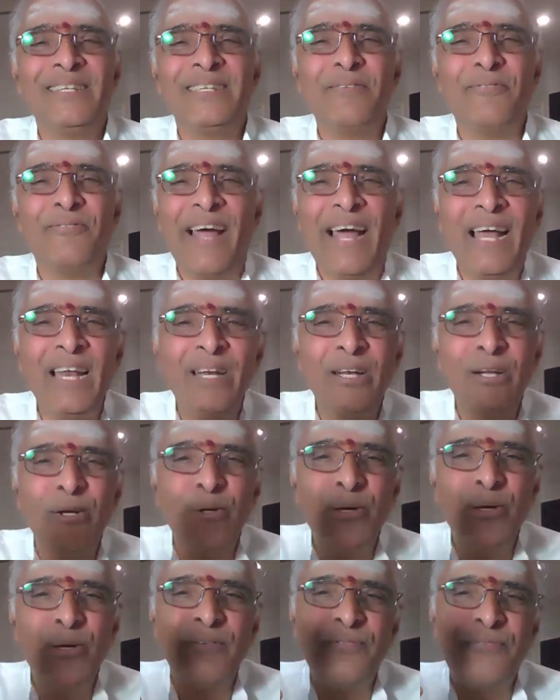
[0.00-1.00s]
The
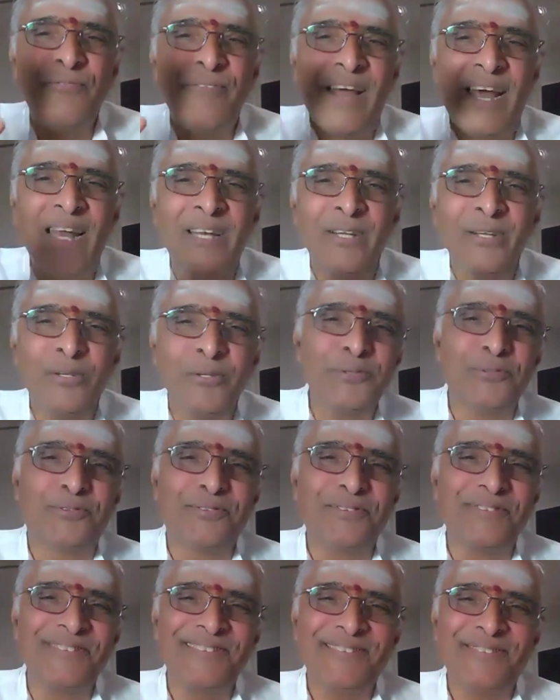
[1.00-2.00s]
value of
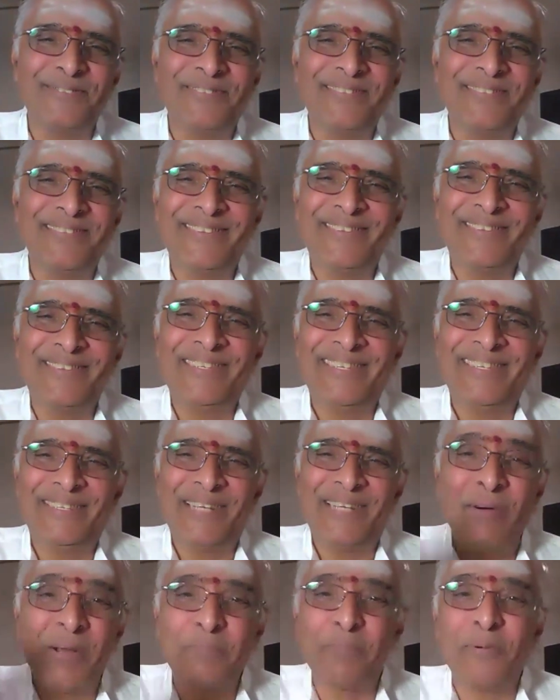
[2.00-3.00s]
values,
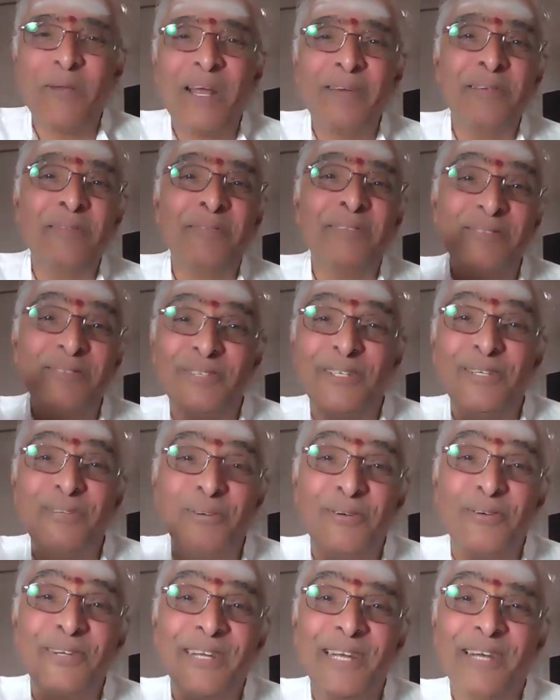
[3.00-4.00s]
our problem is we
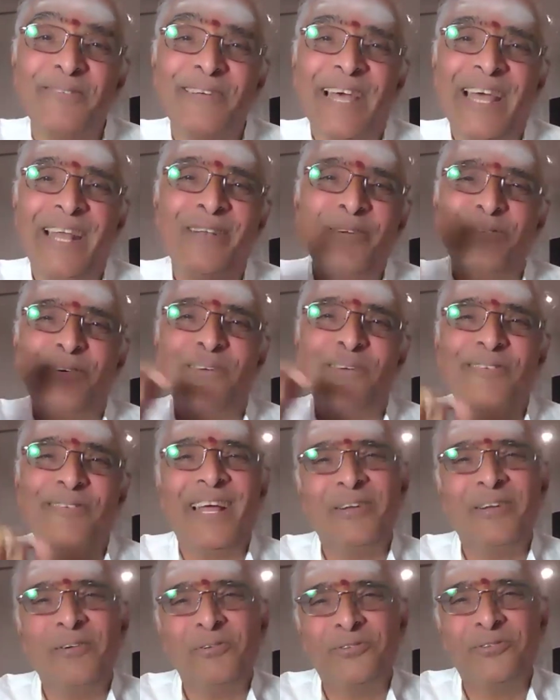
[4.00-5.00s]
don't have value for
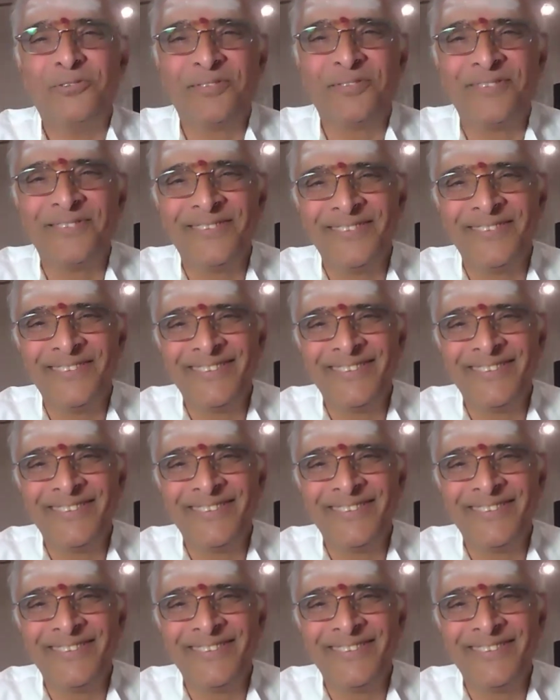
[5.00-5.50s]
values.